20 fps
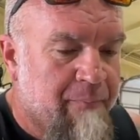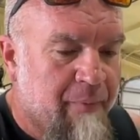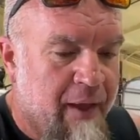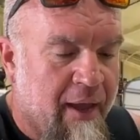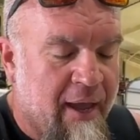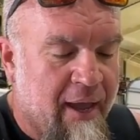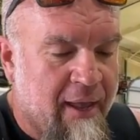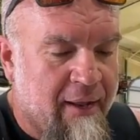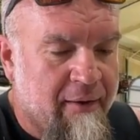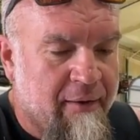
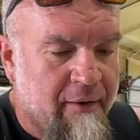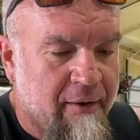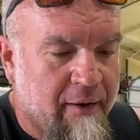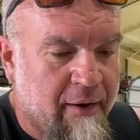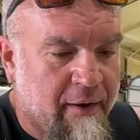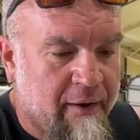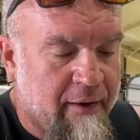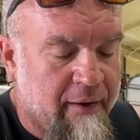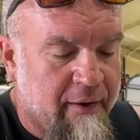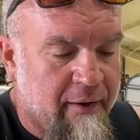and
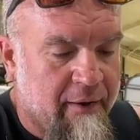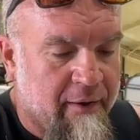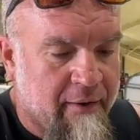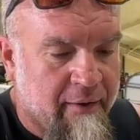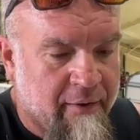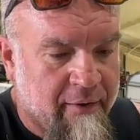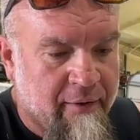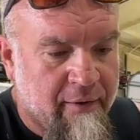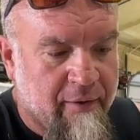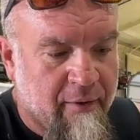
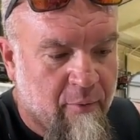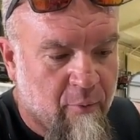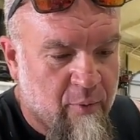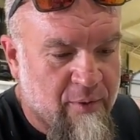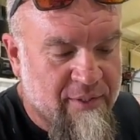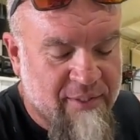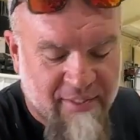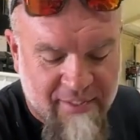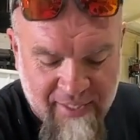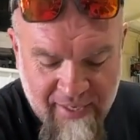when
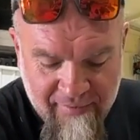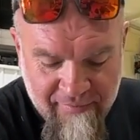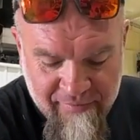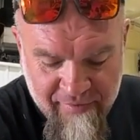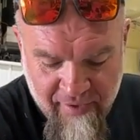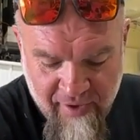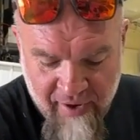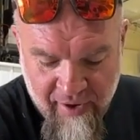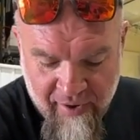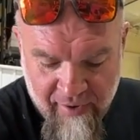Steve's
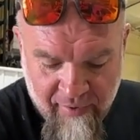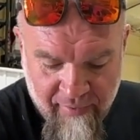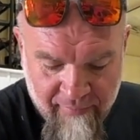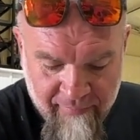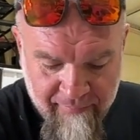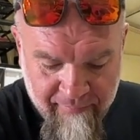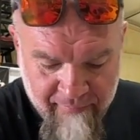there,